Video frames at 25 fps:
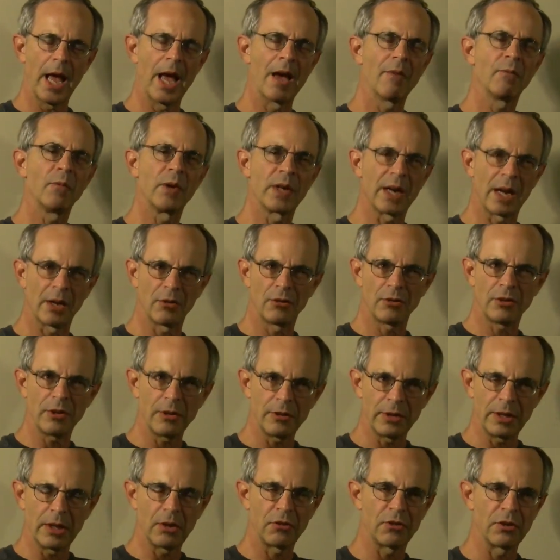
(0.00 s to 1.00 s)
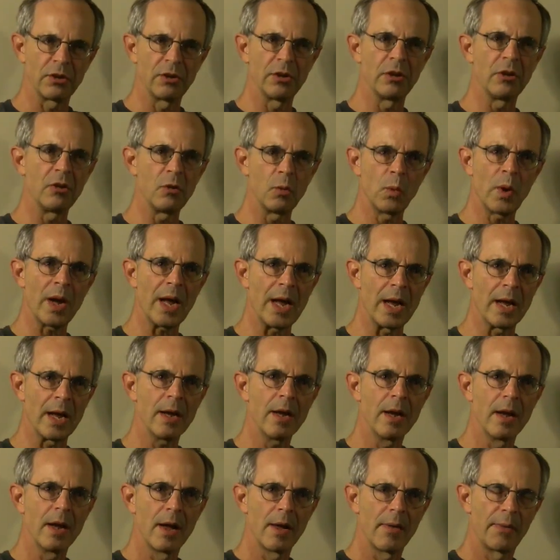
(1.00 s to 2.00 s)
And when I see things in a new
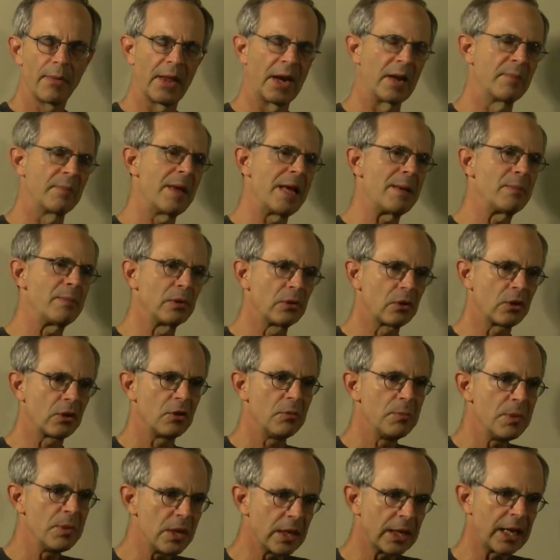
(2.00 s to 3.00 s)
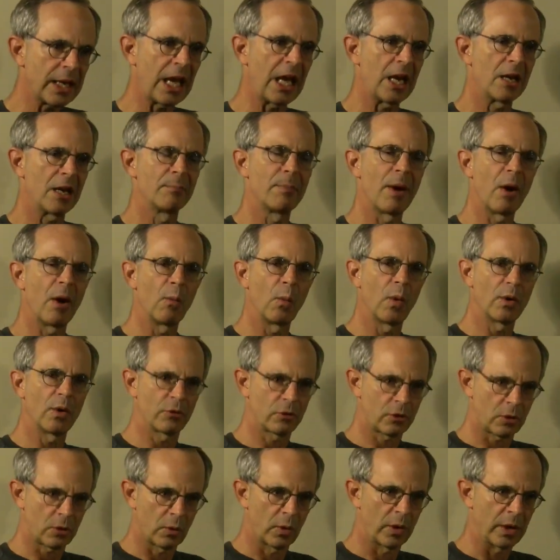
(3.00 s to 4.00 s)
way, then I'm able to communicate about
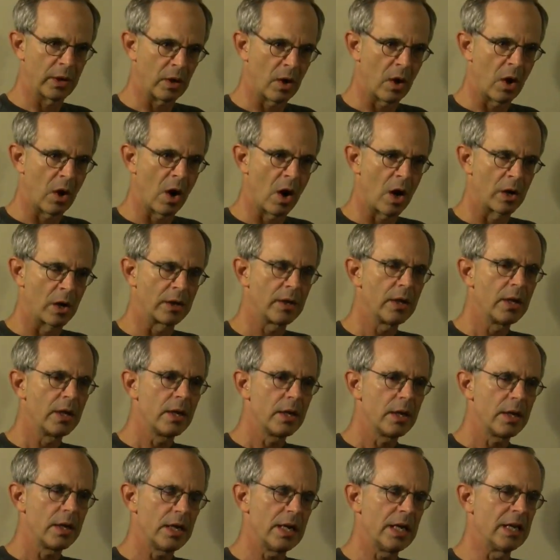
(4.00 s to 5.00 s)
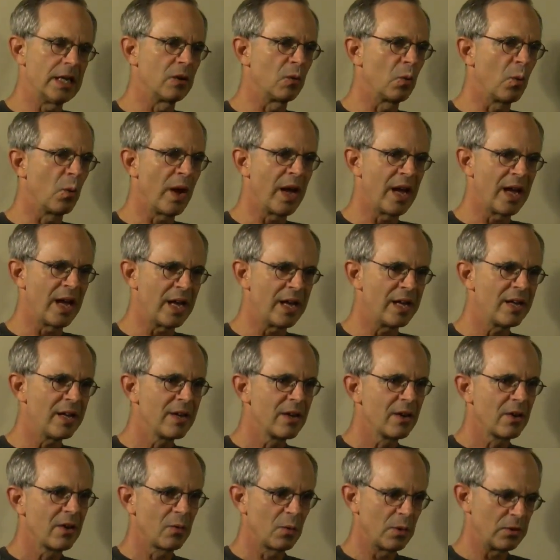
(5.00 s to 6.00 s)
what's going on in a way
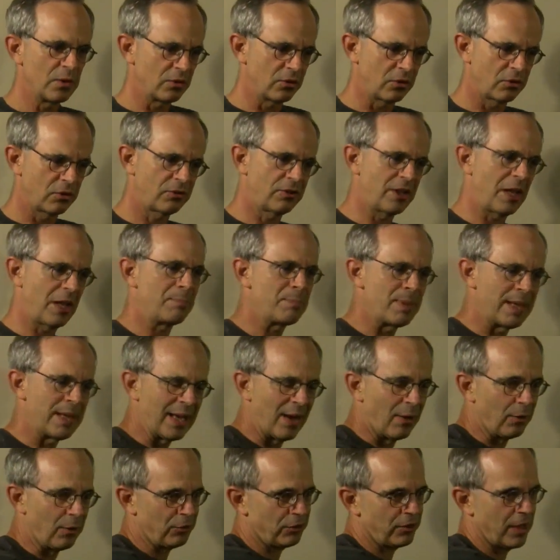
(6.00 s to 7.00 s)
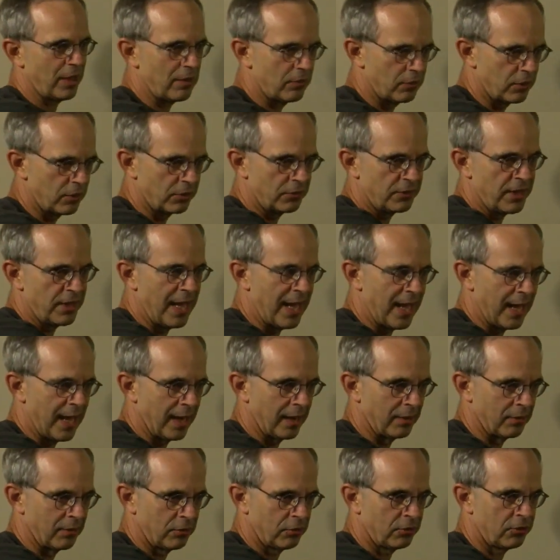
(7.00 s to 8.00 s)
which is stepping outside of the
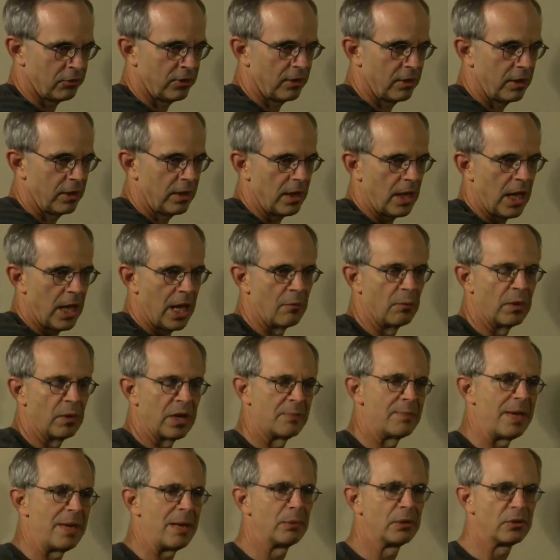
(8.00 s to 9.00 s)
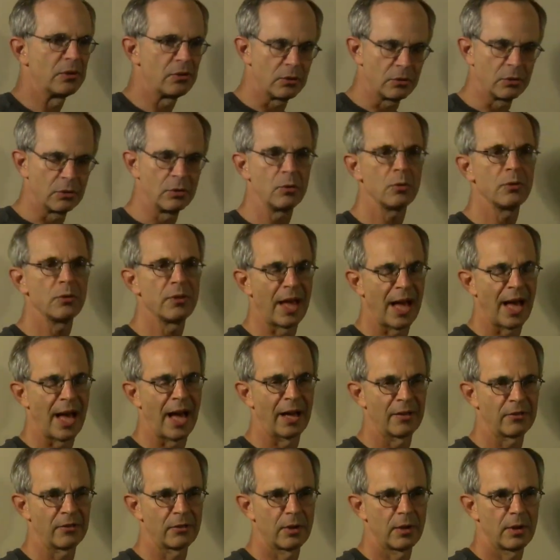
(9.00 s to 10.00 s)
dance. And when I'm able to do
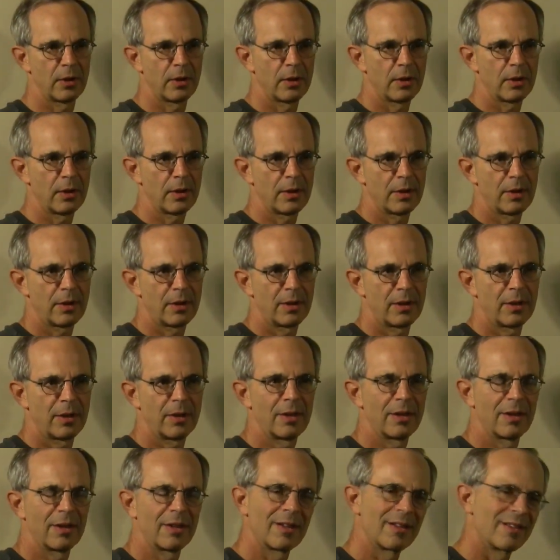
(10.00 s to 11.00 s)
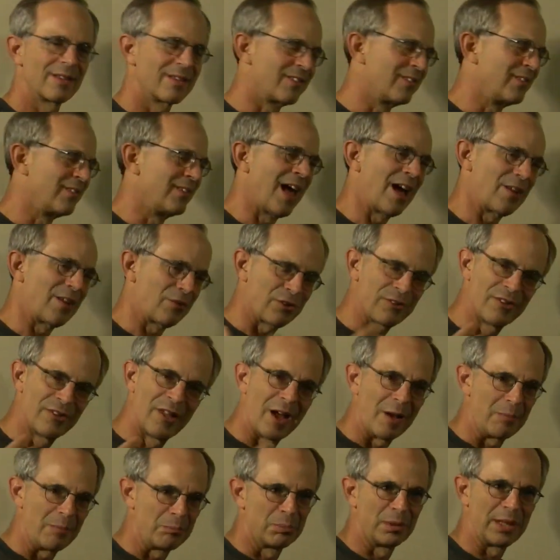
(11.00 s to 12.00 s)
that, that's
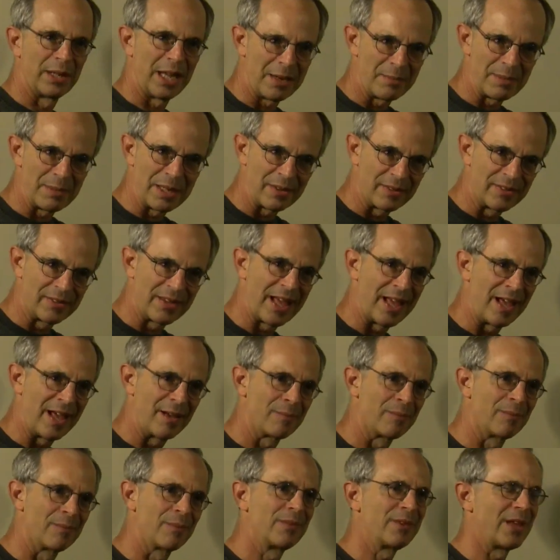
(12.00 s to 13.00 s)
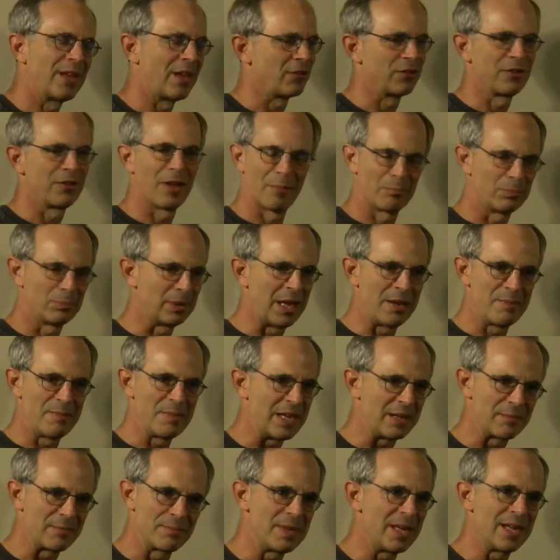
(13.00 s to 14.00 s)
not blaming them, that's not
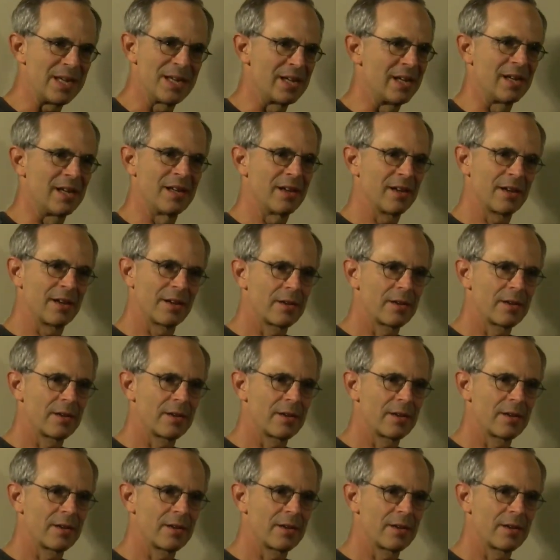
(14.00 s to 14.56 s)
blaming me.